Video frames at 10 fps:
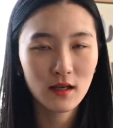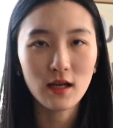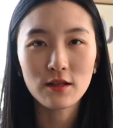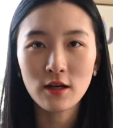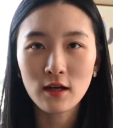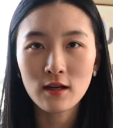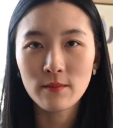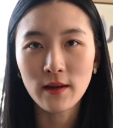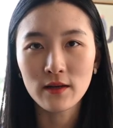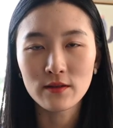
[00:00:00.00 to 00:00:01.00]
I talked
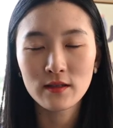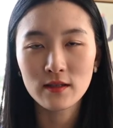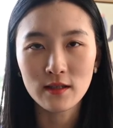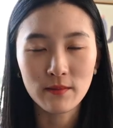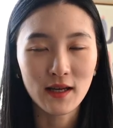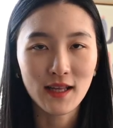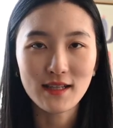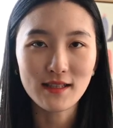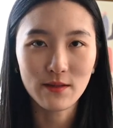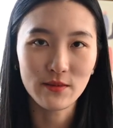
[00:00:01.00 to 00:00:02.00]
about in my
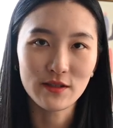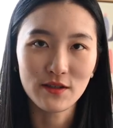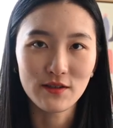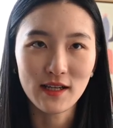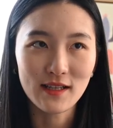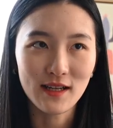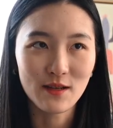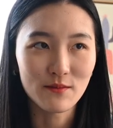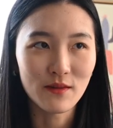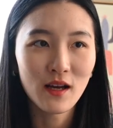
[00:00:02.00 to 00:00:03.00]
last episode that
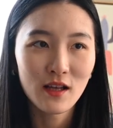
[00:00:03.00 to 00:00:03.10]
I'm